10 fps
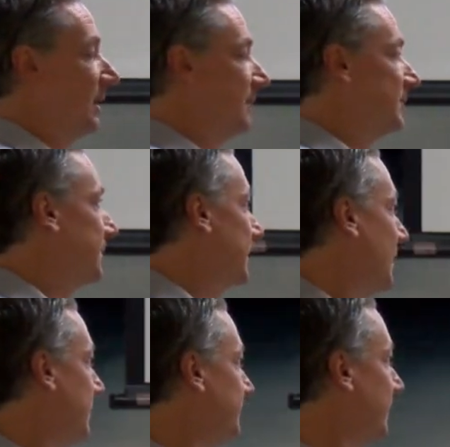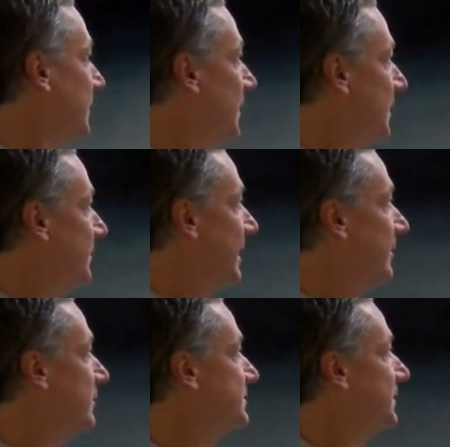uh, can be helpful.
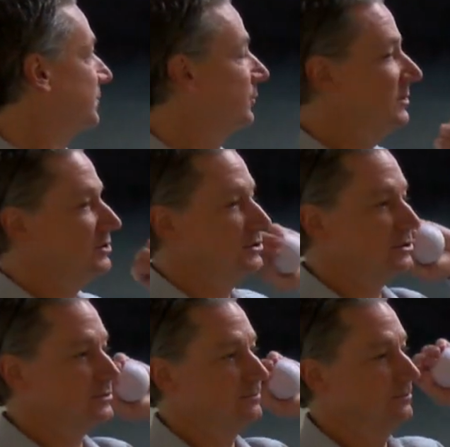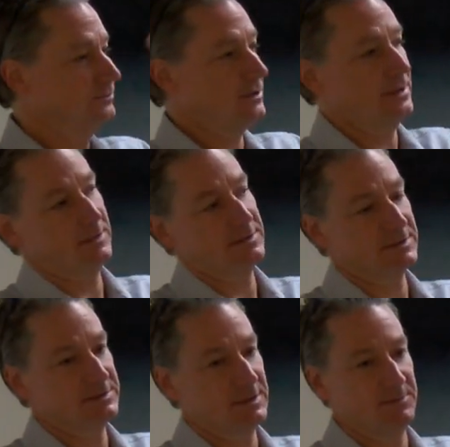Barriers on the bridges,
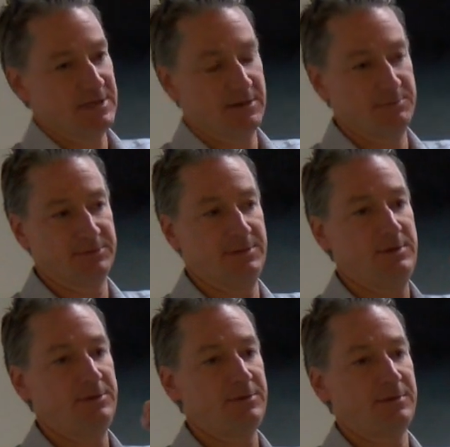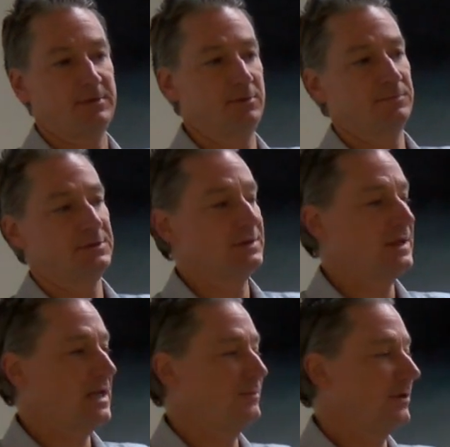as I said, I'm down in Plymouth. I go over to the
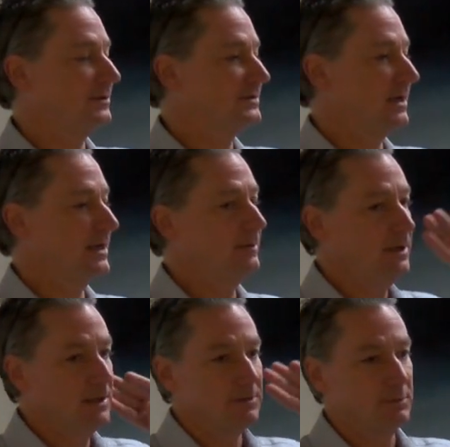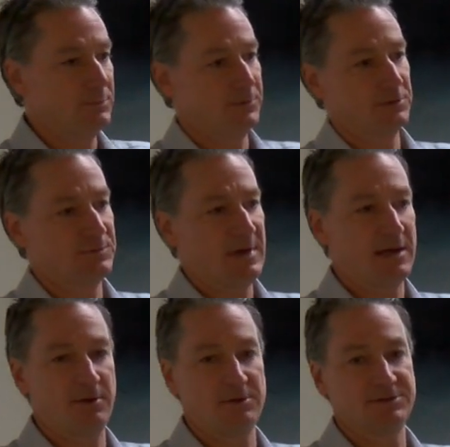Cape all the time. We put those
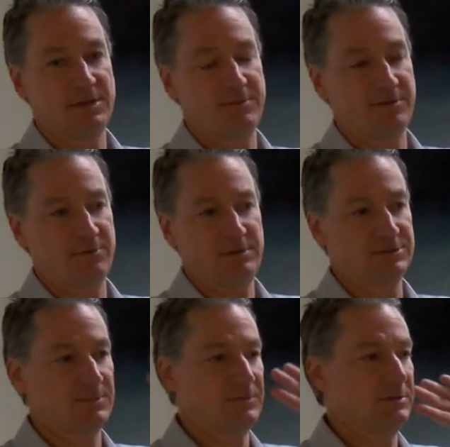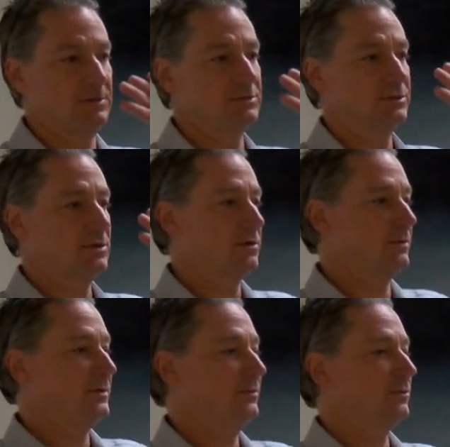barriers up 30-something years ago
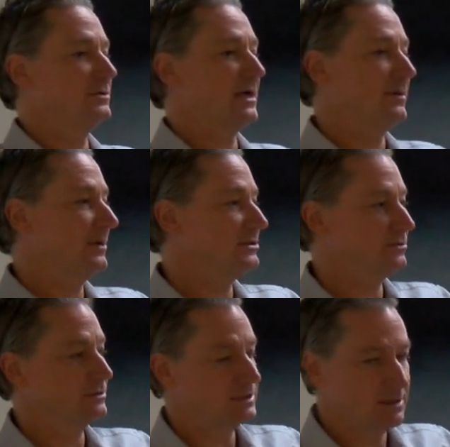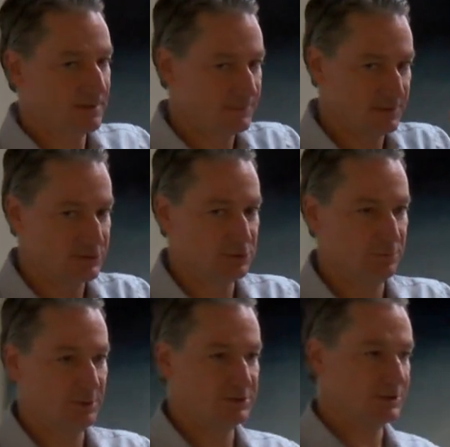when people were dying by suicide off of those two
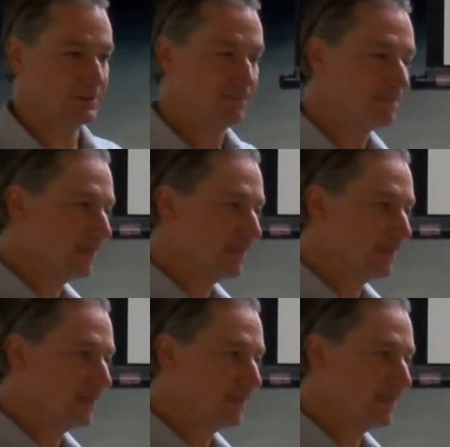bridges.